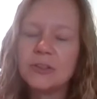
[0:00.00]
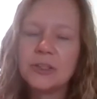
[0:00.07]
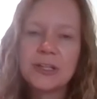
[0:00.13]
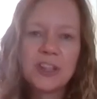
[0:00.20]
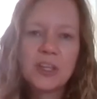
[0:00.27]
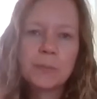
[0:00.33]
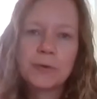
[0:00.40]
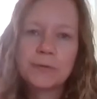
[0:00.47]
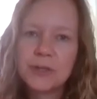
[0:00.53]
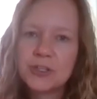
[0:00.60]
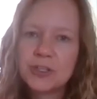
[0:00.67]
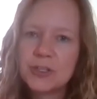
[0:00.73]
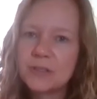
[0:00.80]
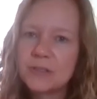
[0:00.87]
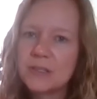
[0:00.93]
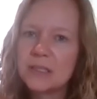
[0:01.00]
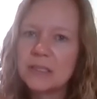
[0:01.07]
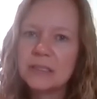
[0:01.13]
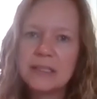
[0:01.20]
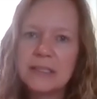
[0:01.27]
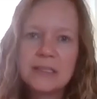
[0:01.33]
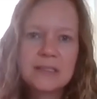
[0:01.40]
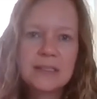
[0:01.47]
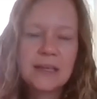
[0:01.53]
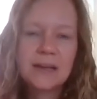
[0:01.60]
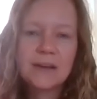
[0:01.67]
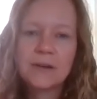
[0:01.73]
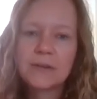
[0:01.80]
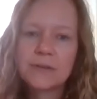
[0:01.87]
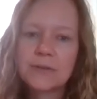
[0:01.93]
look at the provisions of the lease,
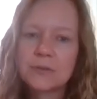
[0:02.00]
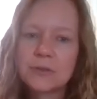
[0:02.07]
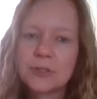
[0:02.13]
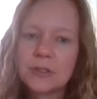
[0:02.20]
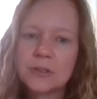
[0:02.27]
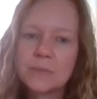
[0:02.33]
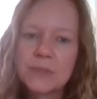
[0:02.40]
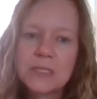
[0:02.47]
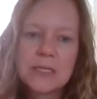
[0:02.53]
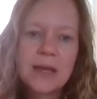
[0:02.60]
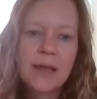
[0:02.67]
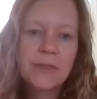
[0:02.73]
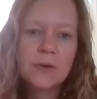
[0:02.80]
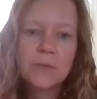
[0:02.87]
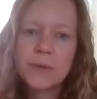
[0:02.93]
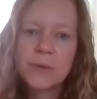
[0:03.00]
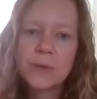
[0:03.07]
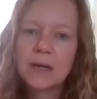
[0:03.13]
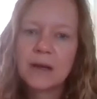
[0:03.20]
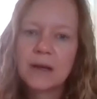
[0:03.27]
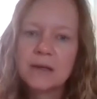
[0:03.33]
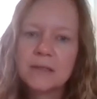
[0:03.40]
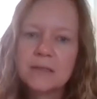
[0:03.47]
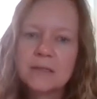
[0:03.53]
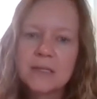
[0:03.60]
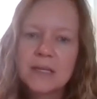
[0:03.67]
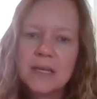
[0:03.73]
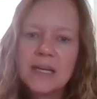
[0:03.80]
getting all those terms together, because,